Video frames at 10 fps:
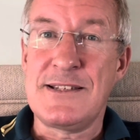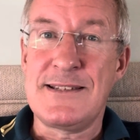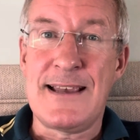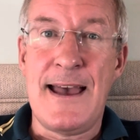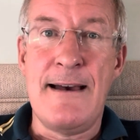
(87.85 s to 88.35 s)

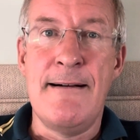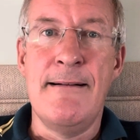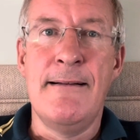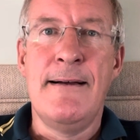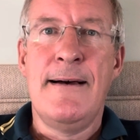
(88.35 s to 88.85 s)

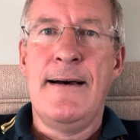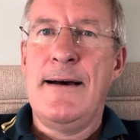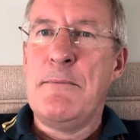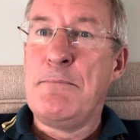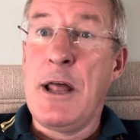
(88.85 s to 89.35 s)
sale,
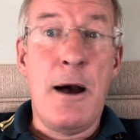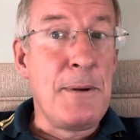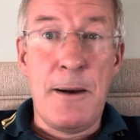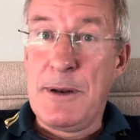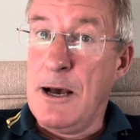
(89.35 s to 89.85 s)
blah,
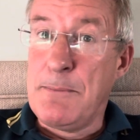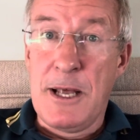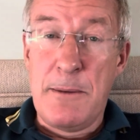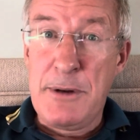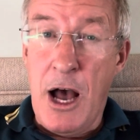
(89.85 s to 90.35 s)
blah, blah,
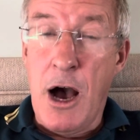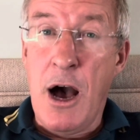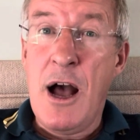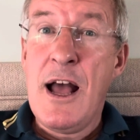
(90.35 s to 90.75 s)
blah, blah,